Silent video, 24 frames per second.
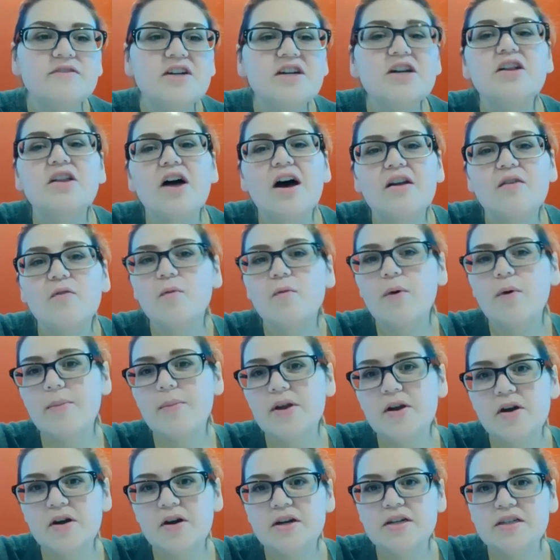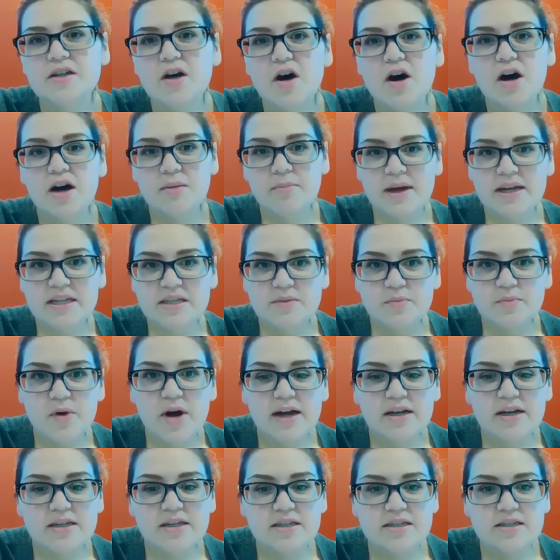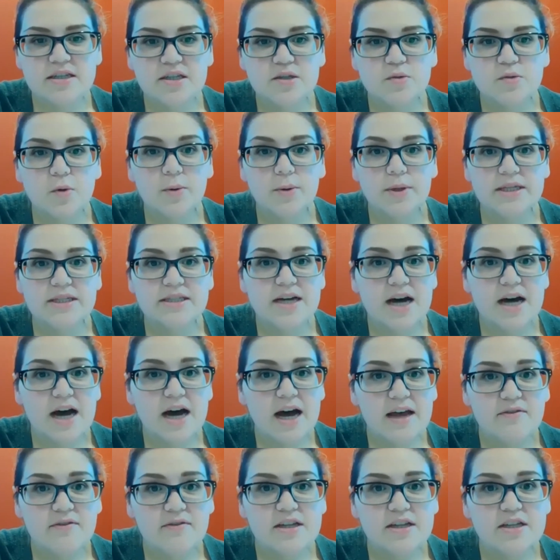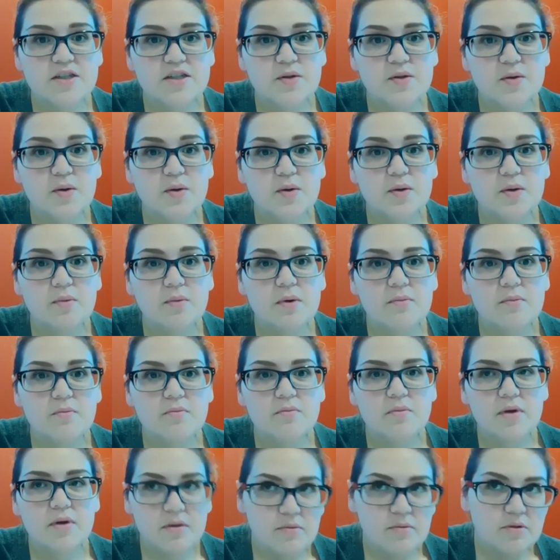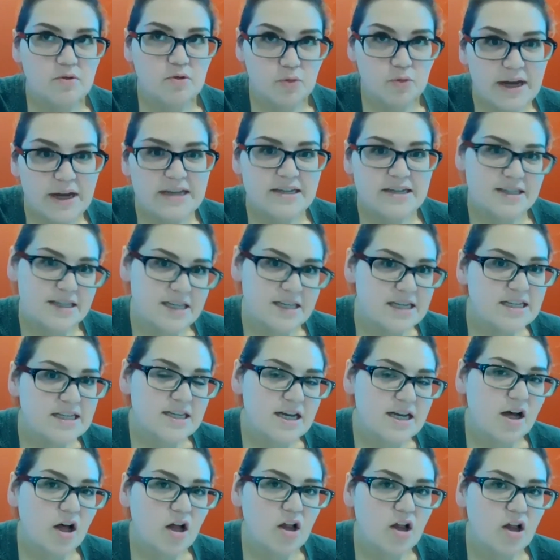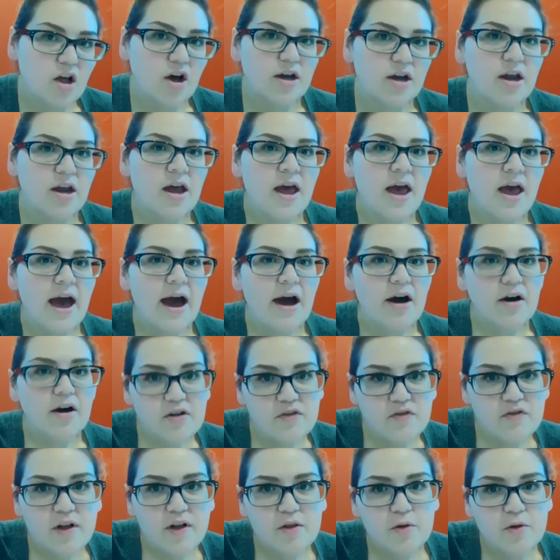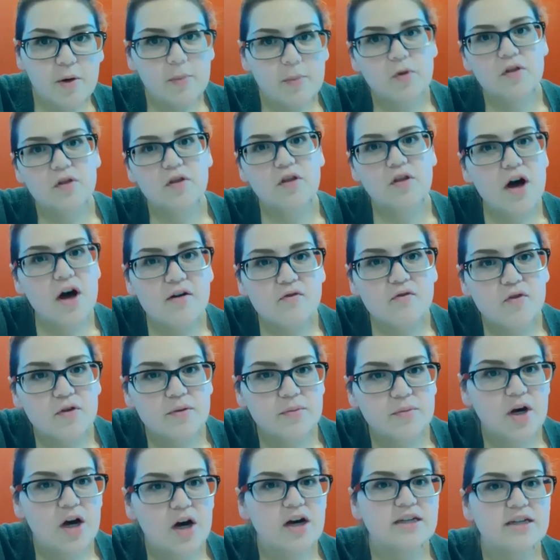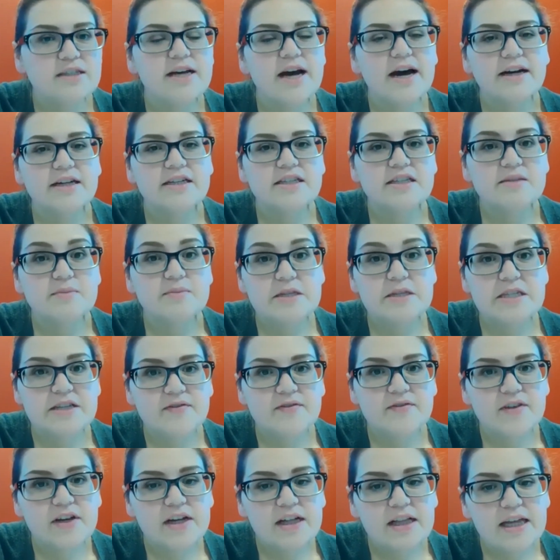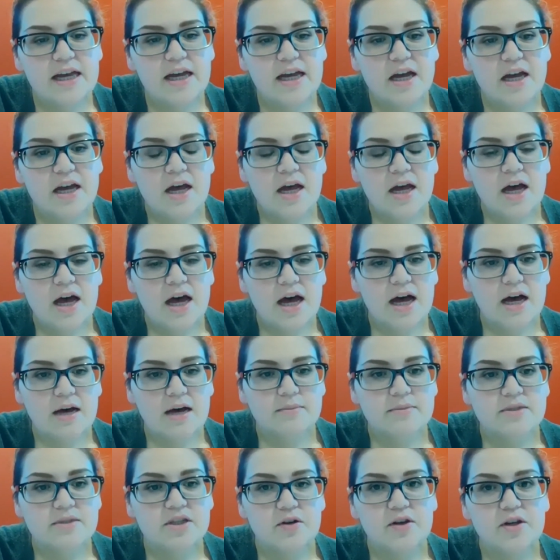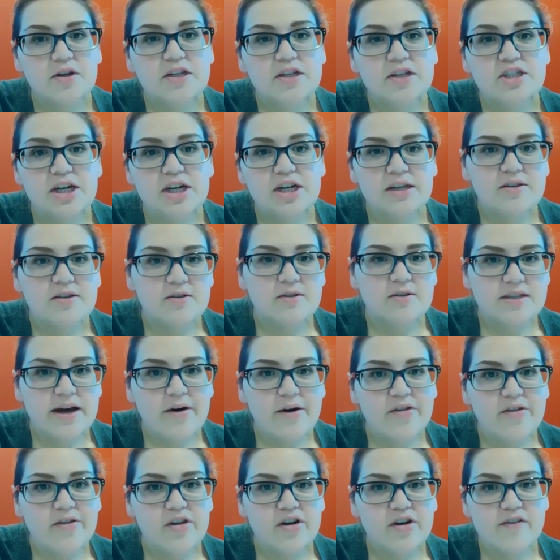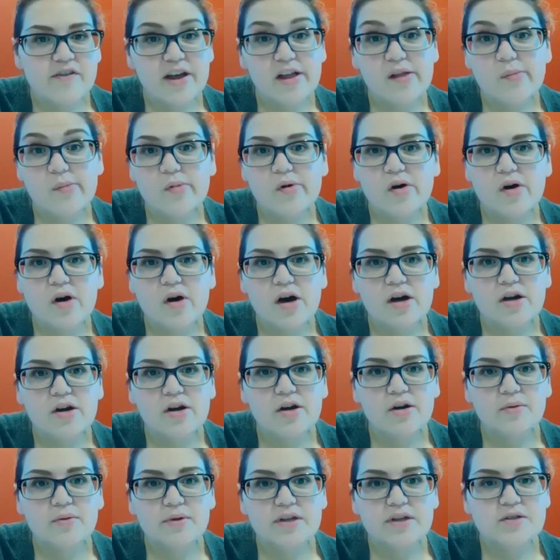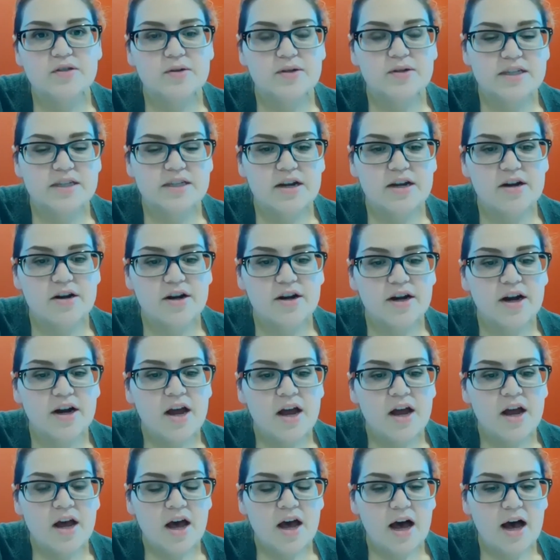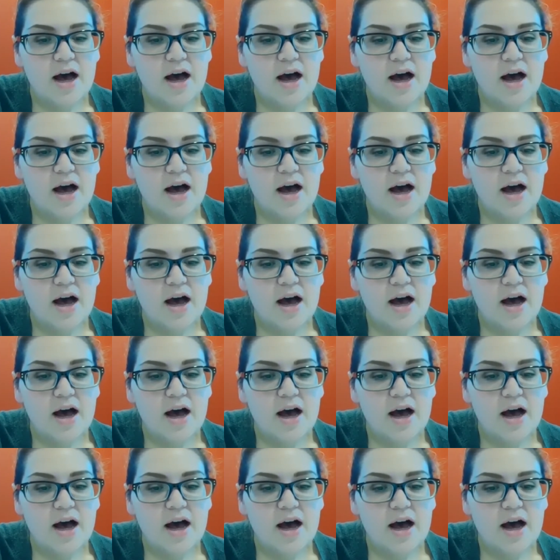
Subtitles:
We've done a lot of webinars on best practices where we dive into great detail on how to follow up with long-form contacts specifically. So you can check those out. They're available on our resource center.